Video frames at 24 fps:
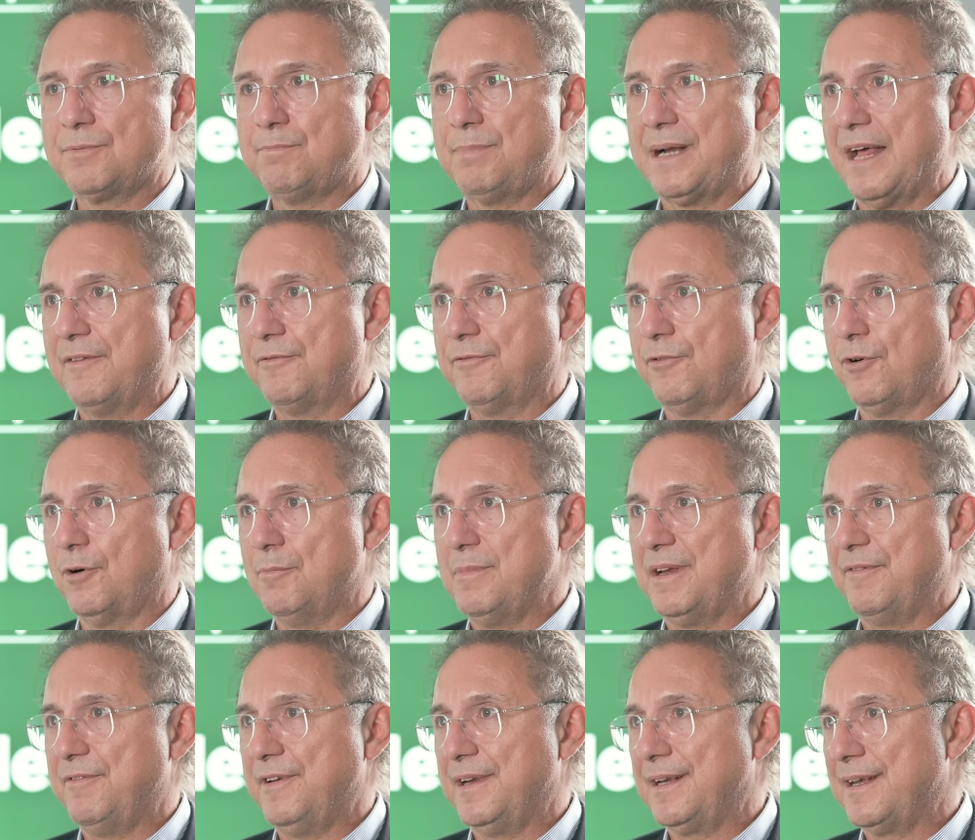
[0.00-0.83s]

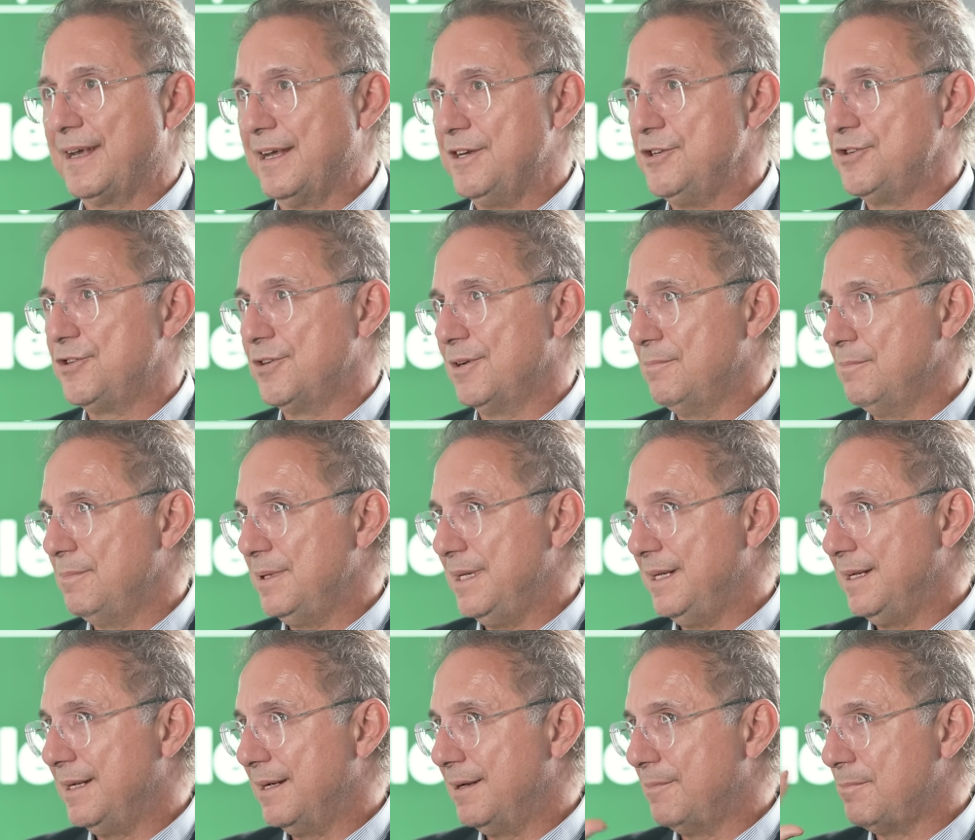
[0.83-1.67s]
platformification
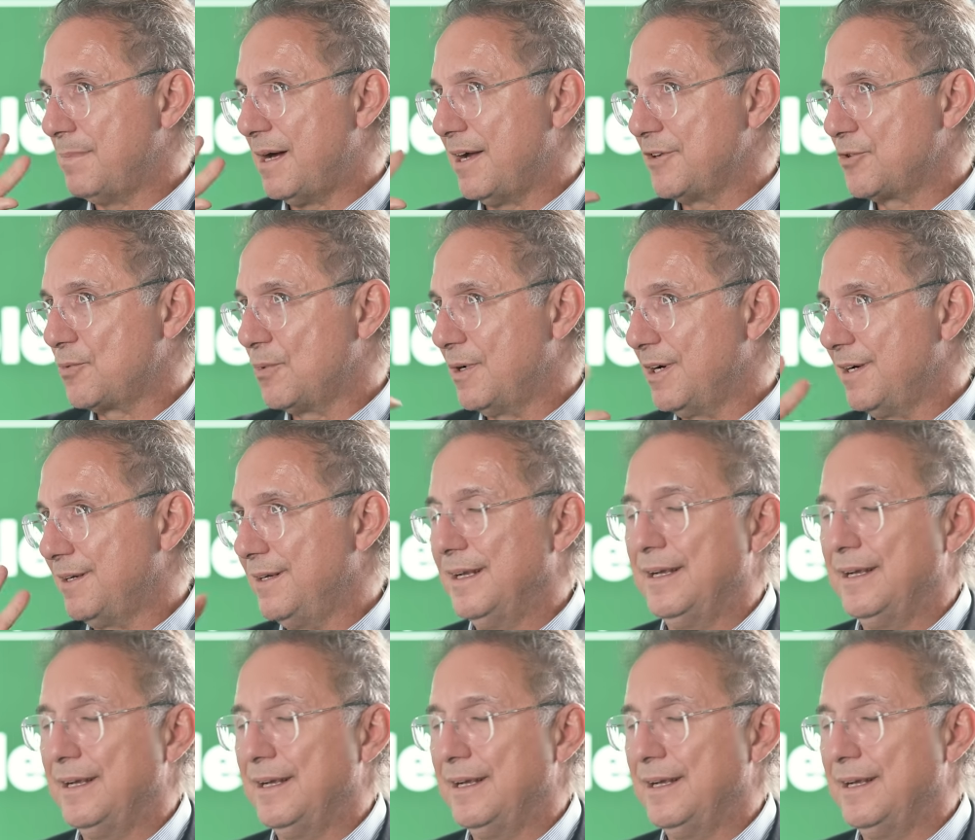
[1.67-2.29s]
being a buzzword.